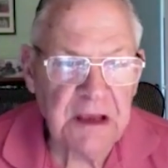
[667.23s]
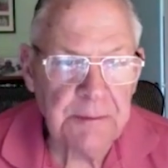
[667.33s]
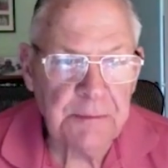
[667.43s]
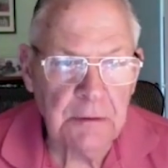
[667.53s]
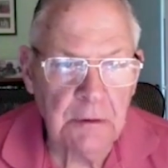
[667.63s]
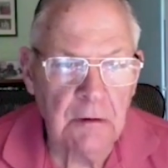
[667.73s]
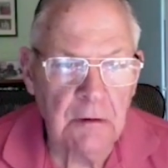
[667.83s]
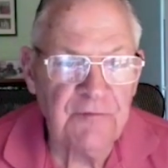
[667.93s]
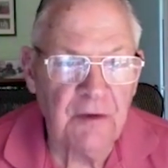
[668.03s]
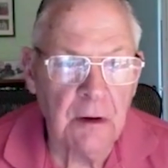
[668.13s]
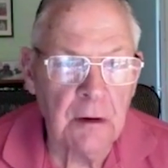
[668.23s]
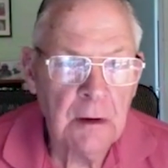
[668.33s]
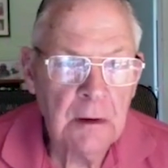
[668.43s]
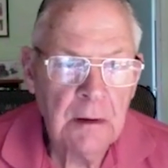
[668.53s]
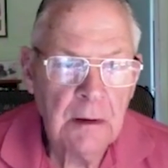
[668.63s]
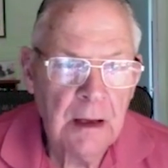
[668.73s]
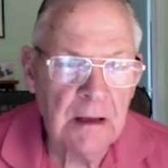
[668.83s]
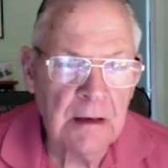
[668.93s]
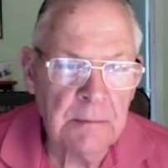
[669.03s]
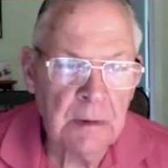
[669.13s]
to keep clear of her
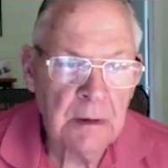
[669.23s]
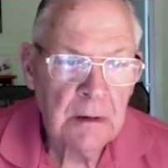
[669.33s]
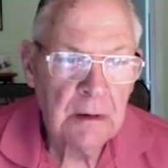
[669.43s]
and